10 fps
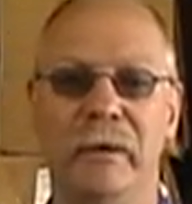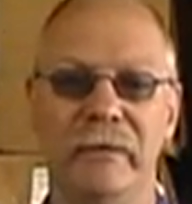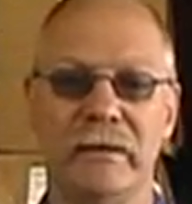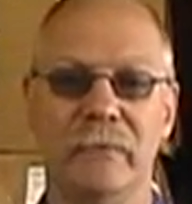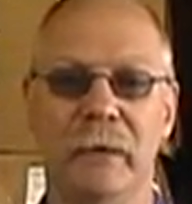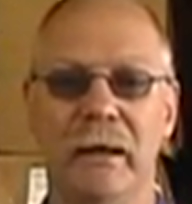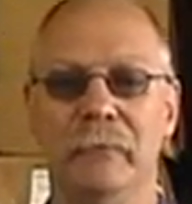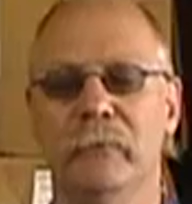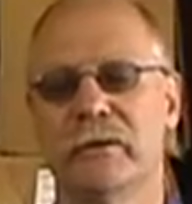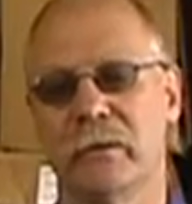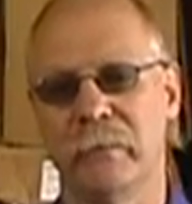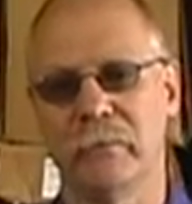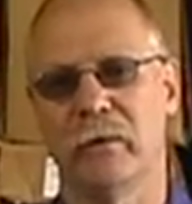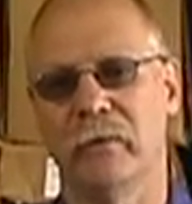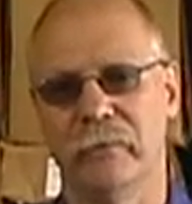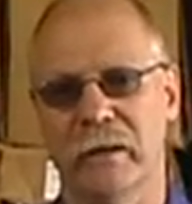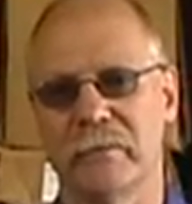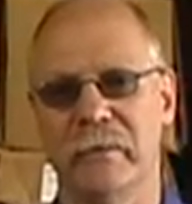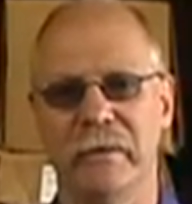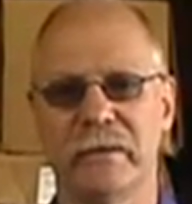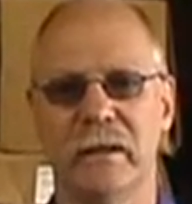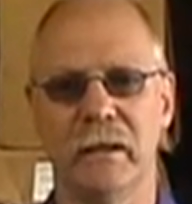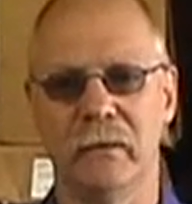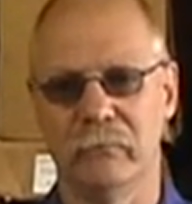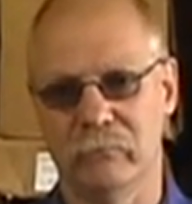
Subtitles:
PVC pipe, which some people call FlexPVC